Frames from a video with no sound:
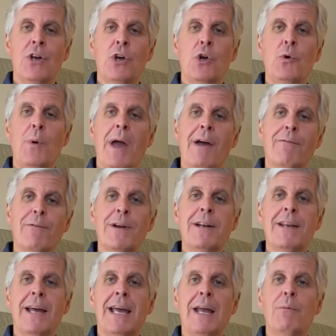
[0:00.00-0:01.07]
who every
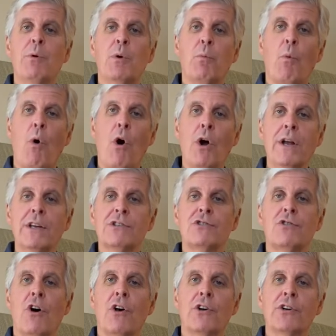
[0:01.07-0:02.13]
day would walk his
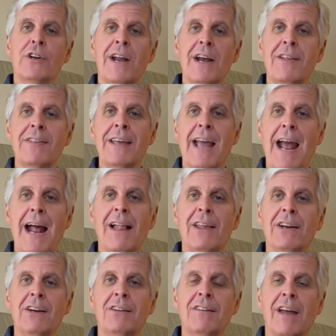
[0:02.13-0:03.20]
daughter down the alley
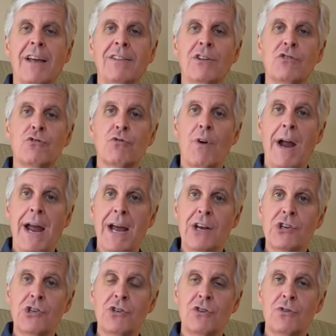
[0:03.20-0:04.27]
to take the
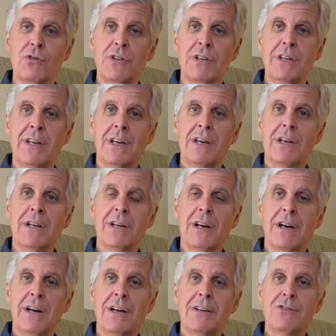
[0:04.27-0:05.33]
trash to the
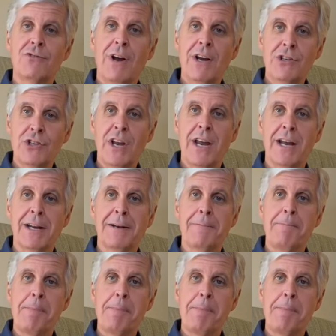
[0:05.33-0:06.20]
uh, trash can.